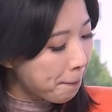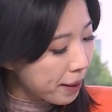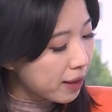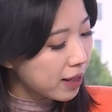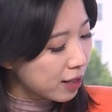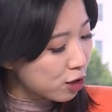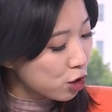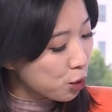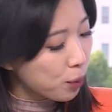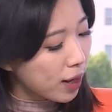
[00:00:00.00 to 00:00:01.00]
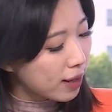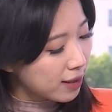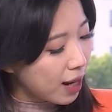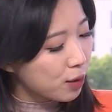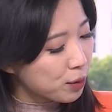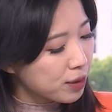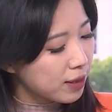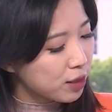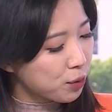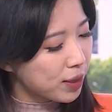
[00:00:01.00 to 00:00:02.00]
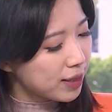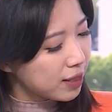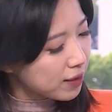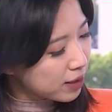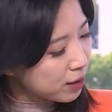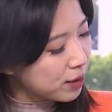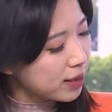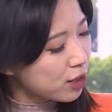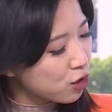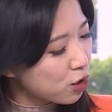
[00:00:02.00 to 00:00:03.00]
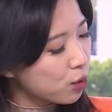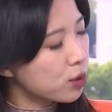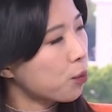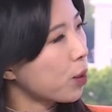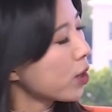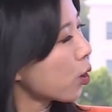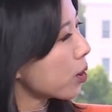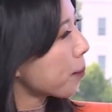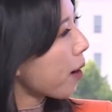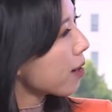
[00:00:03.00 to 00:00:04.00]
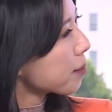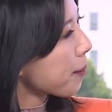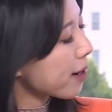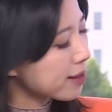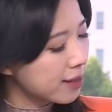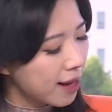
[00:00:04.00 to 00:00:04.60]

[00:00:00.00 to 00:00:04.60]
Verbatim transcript: billion uh, dollars in Korean TV series and shows. So what are the prospects